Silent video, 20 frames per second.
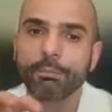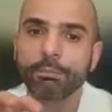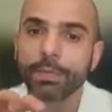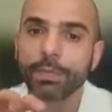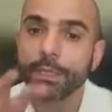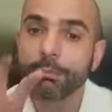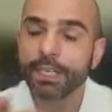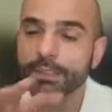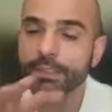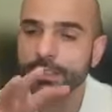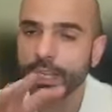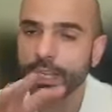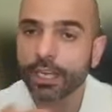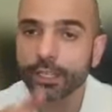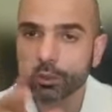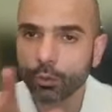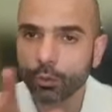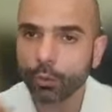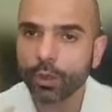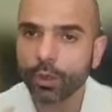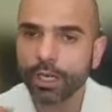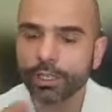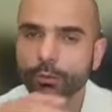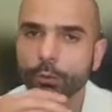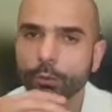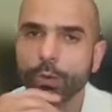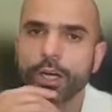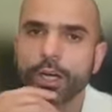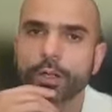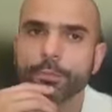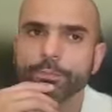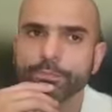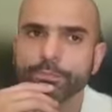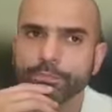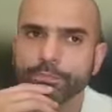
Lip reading: been maintained quite well.